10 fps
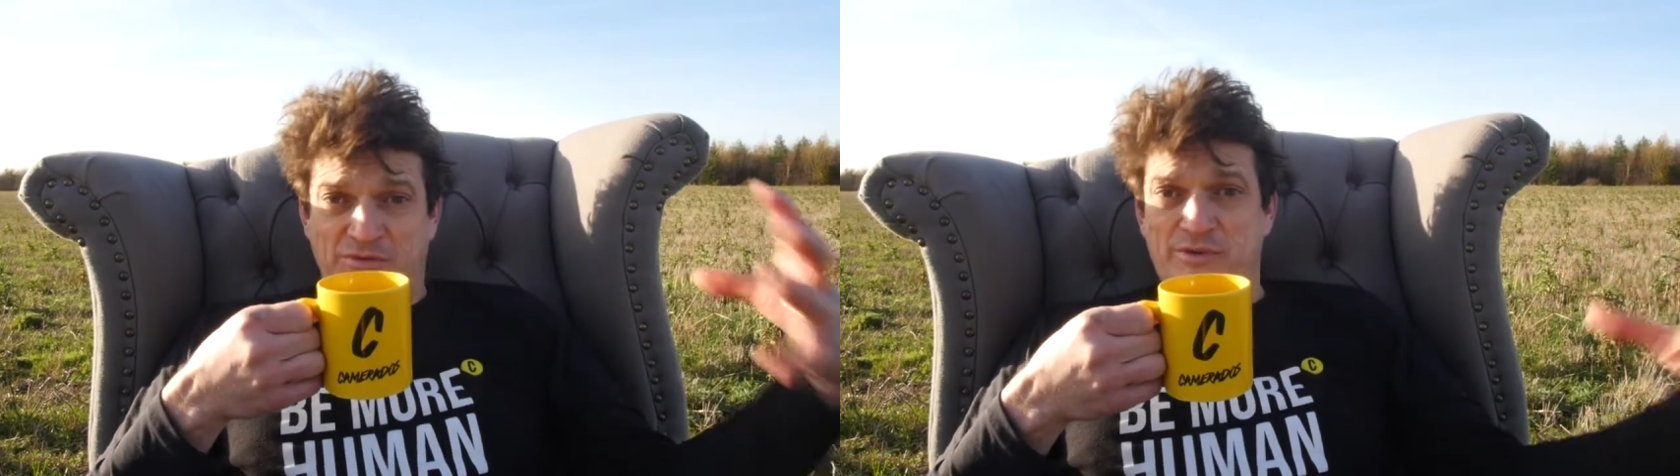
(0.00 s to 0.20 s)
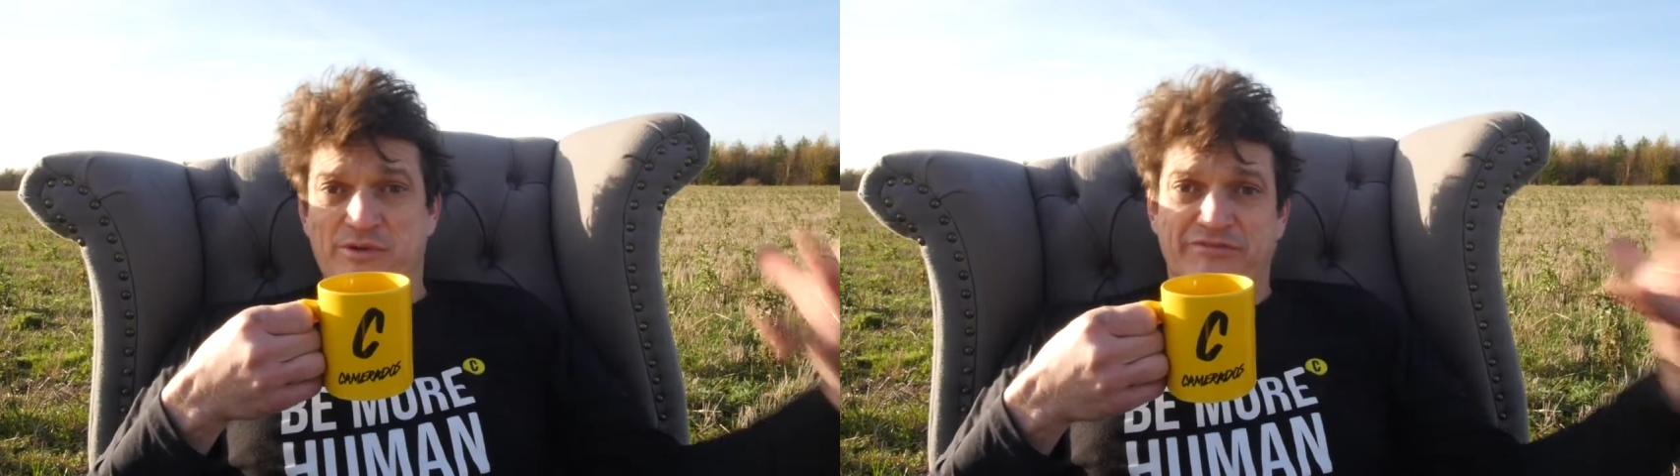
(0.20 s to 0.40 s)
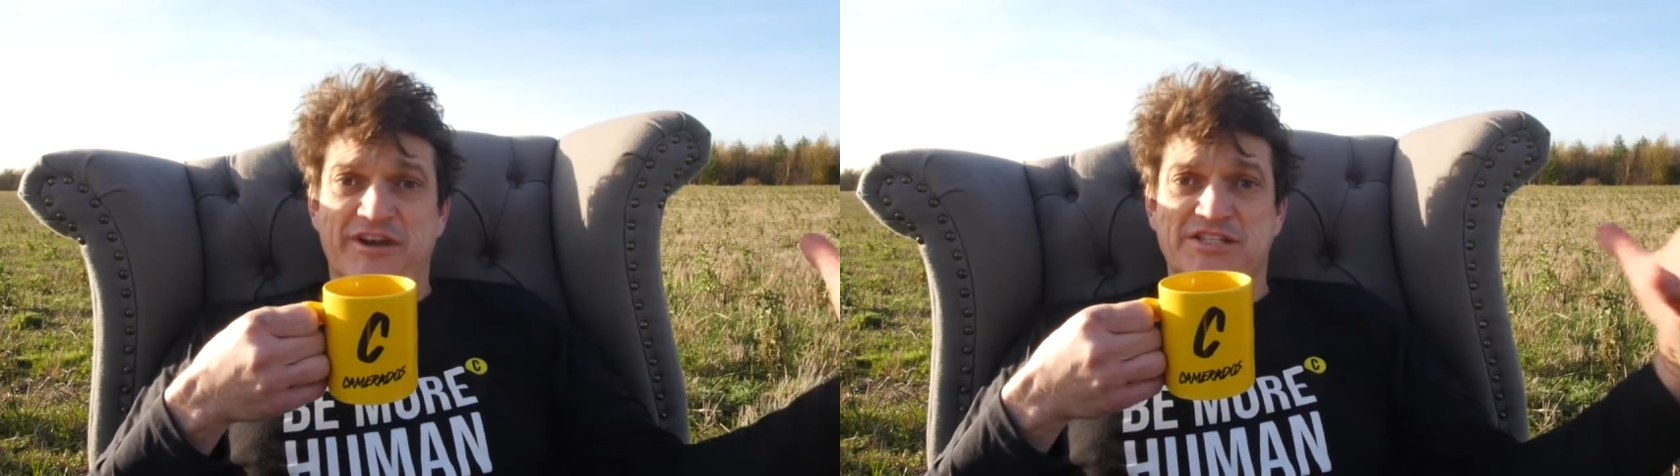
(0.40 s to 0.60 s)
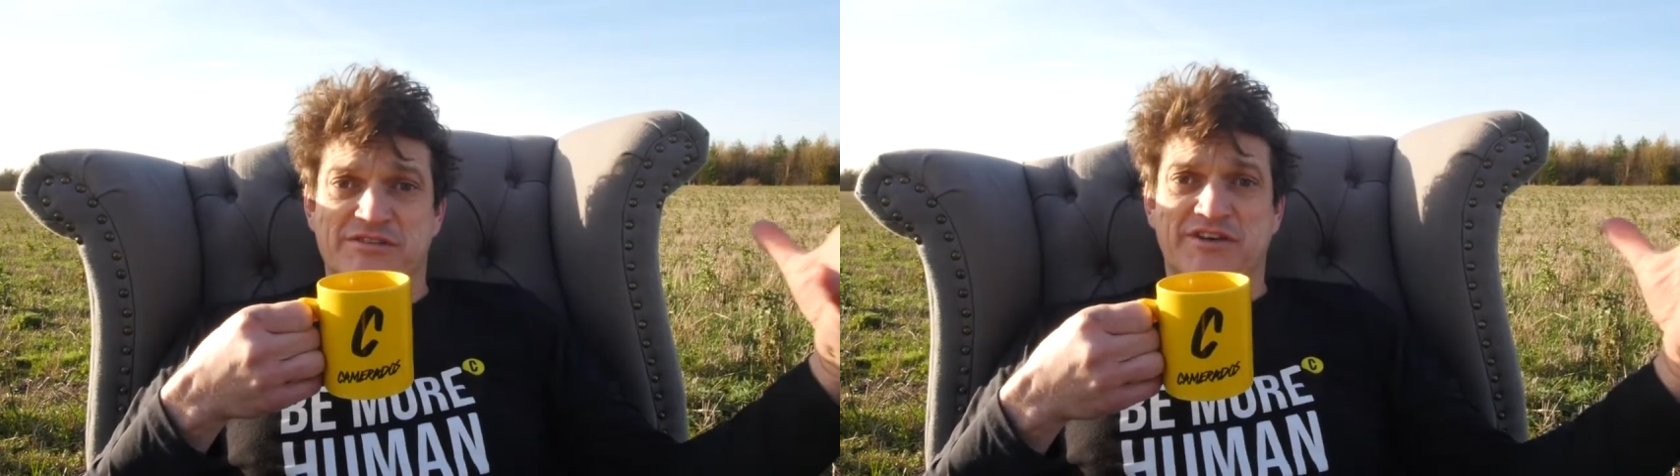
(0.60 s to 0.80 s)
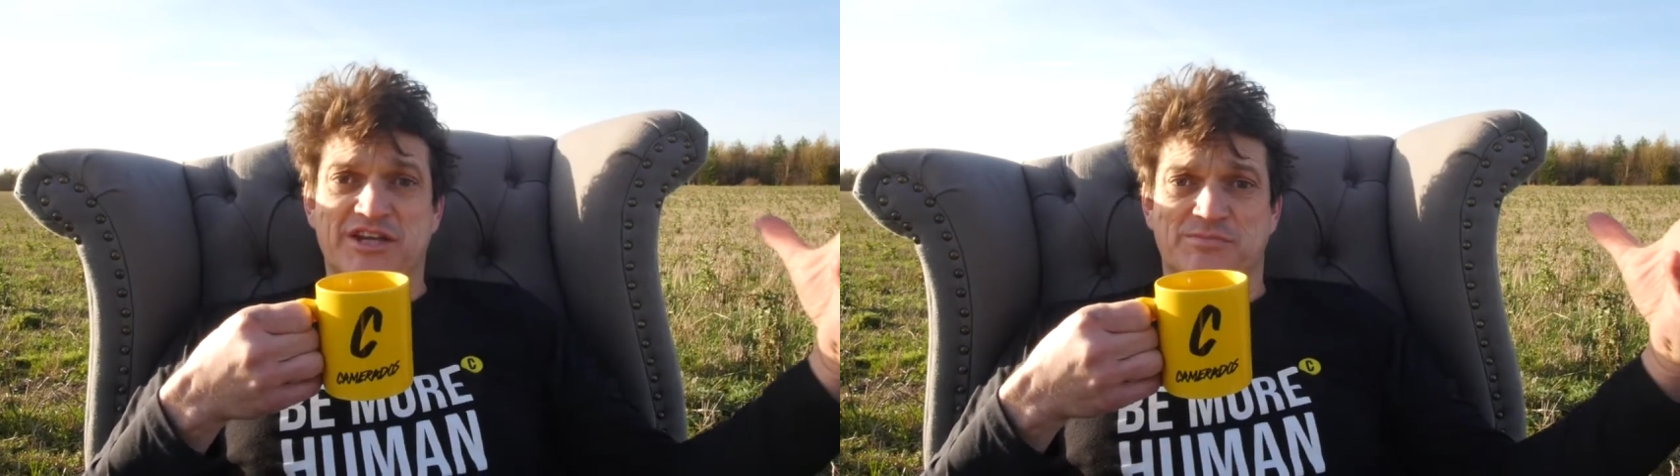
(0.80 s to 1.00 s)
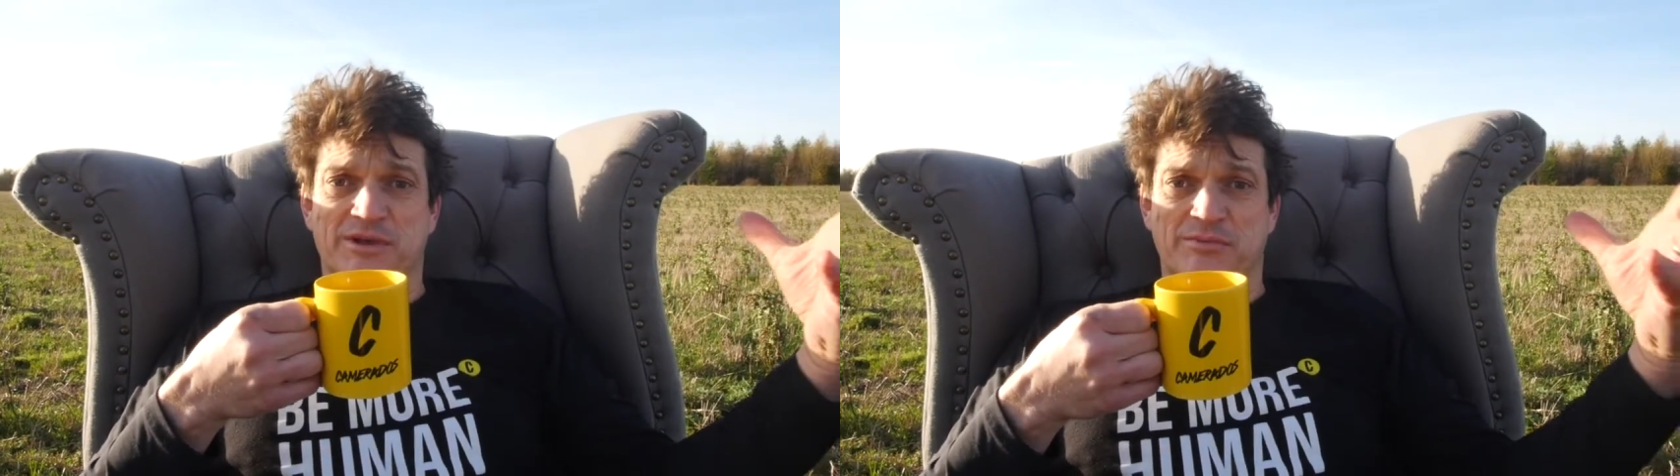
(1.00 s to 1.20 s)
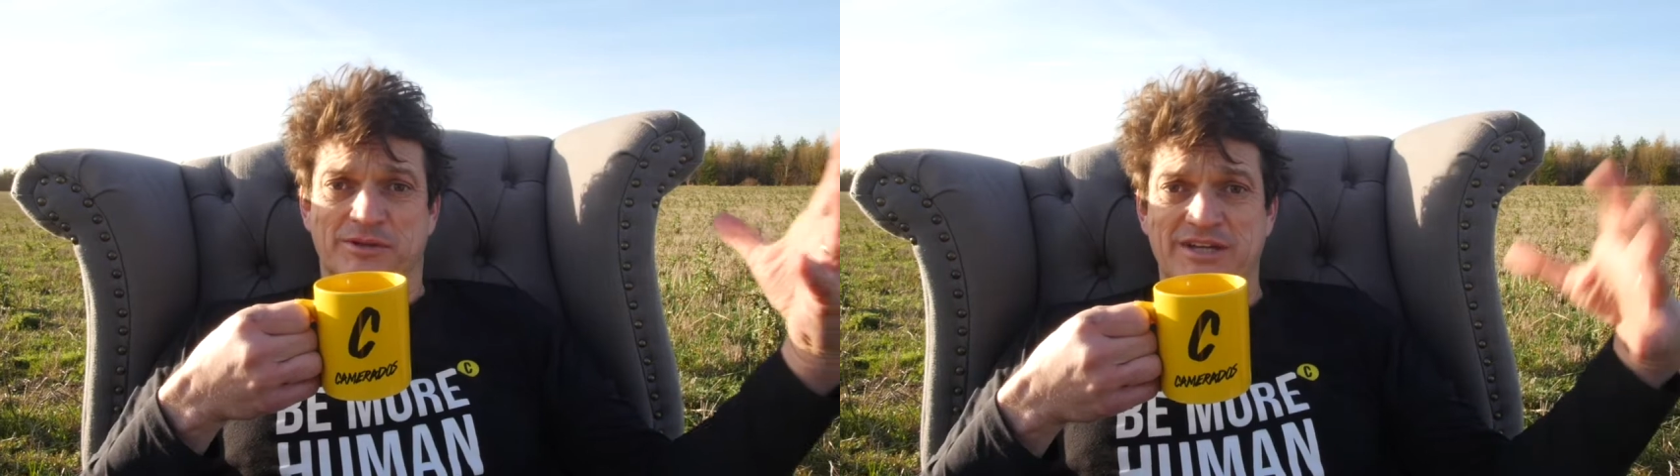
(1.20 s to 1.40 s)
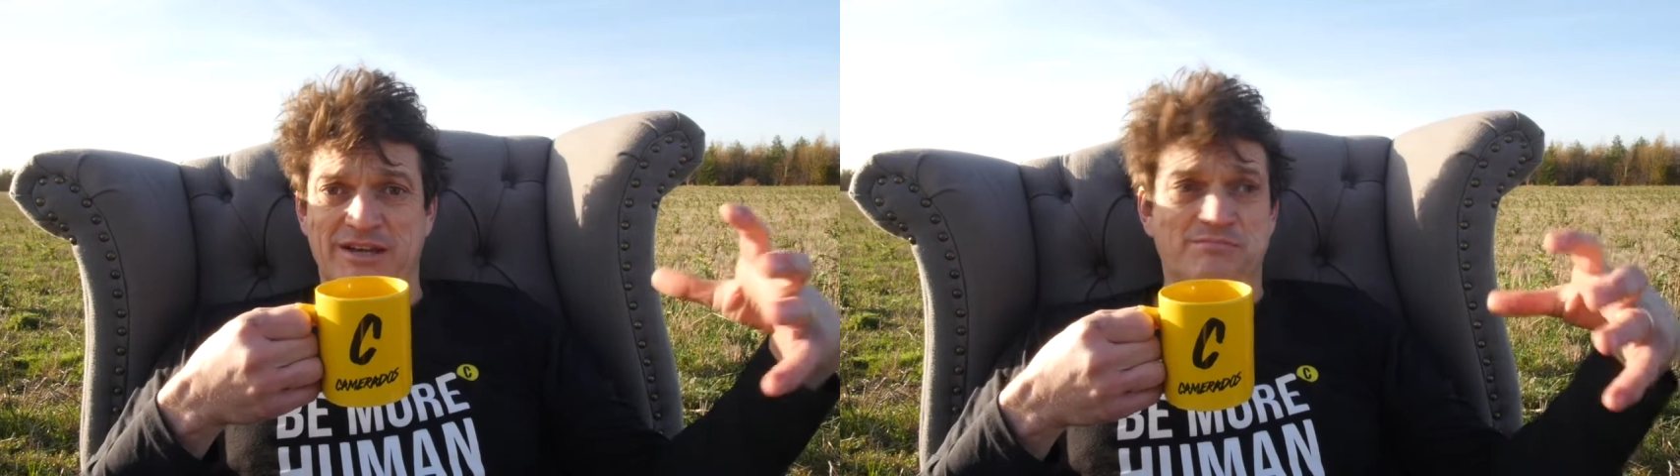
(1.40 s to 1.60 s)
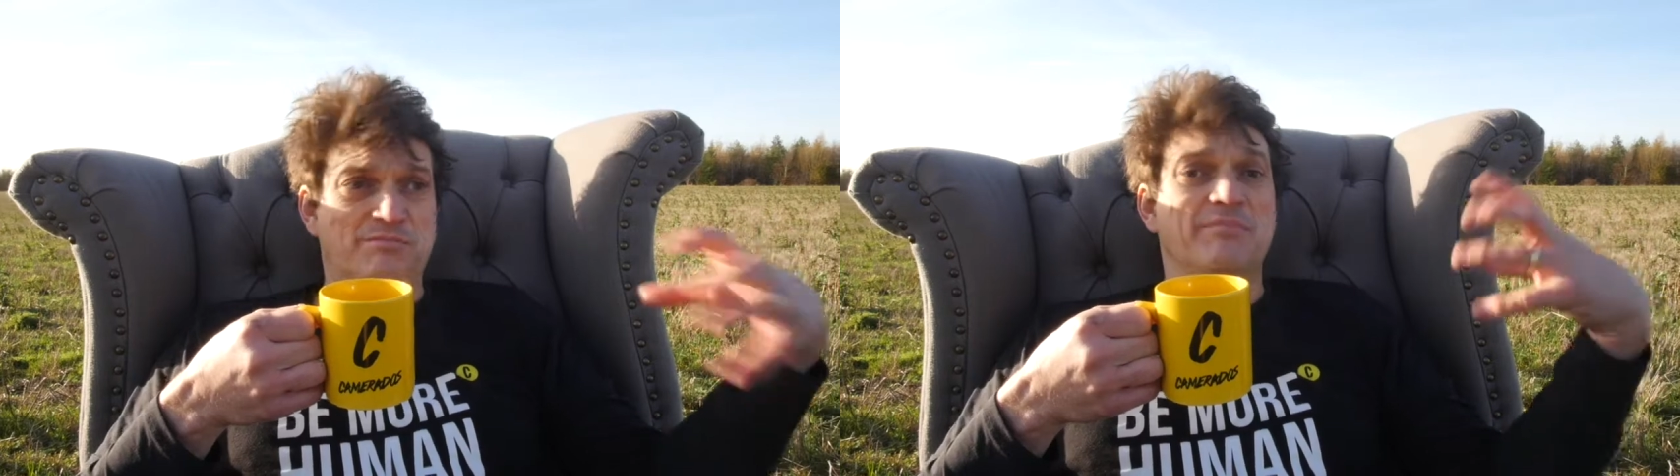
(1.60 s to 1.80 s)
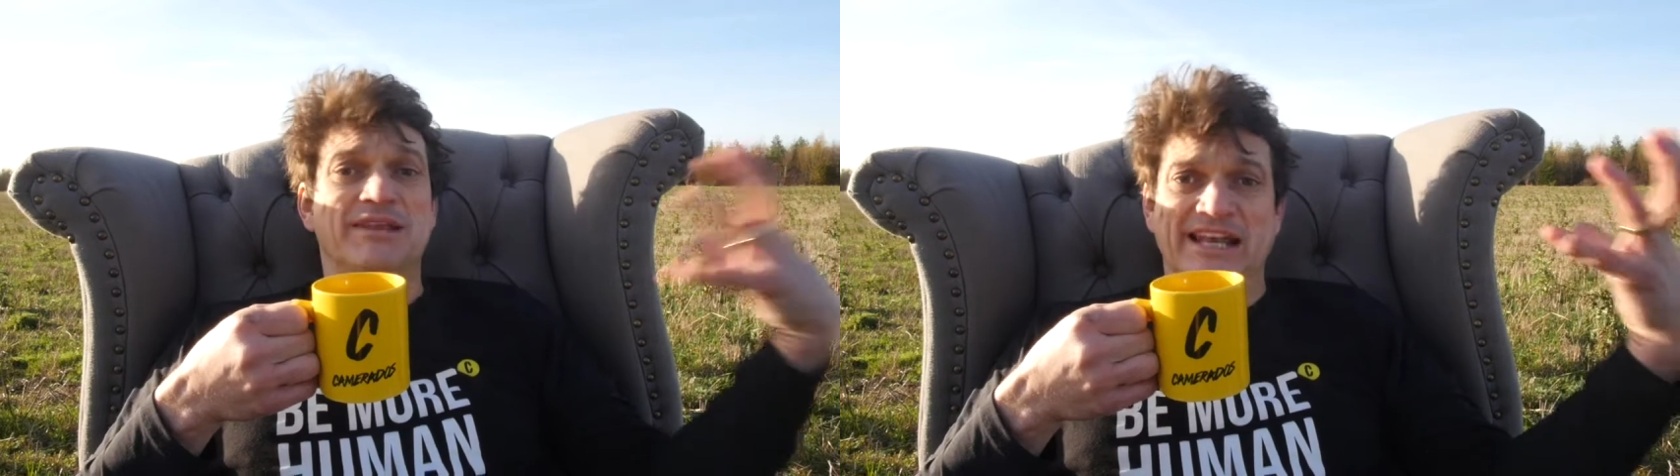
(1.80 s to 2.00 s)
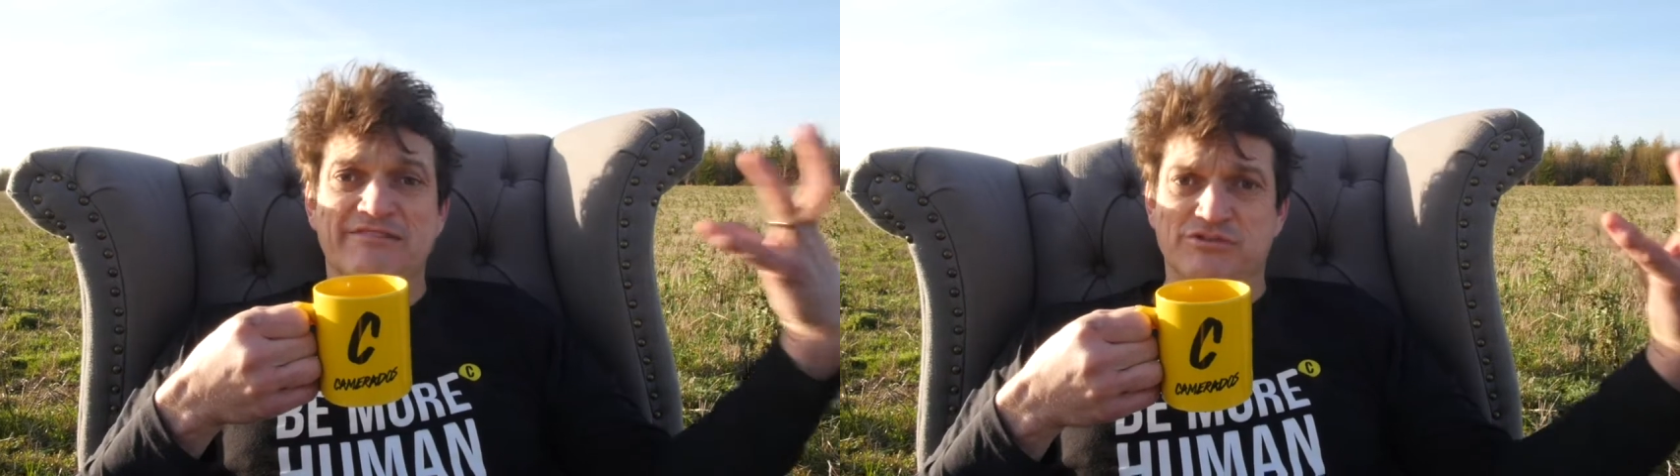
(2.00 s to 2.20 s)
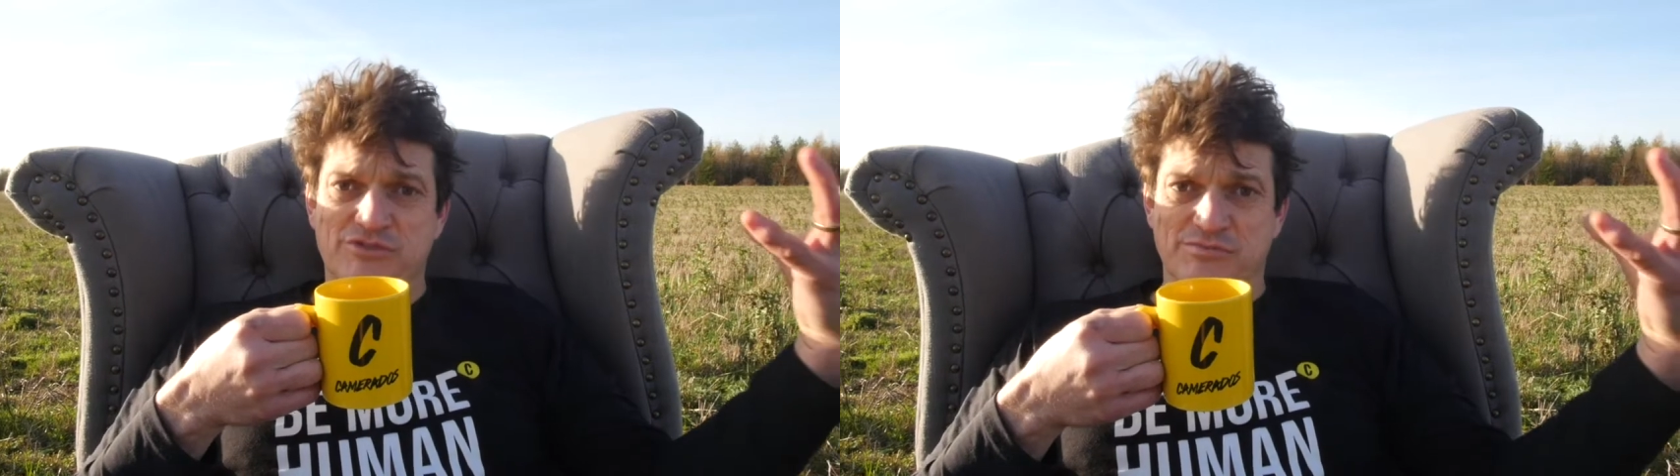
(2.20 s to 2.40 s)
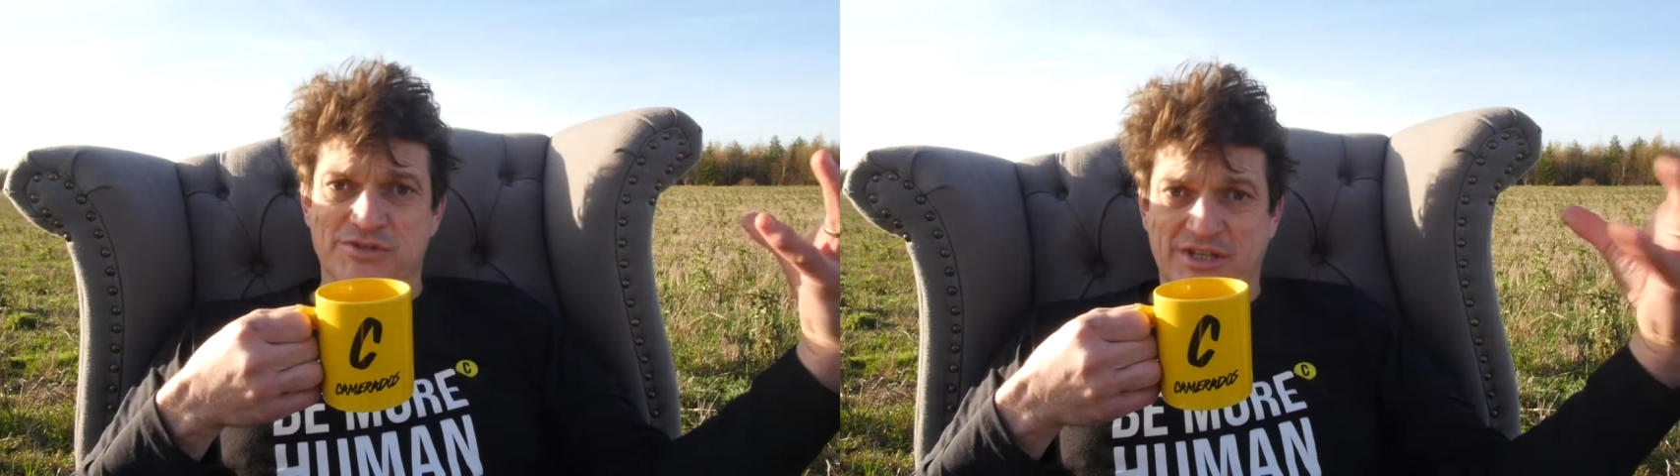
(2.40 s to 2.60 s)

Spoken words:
We were the face-to-face people in public living rooms.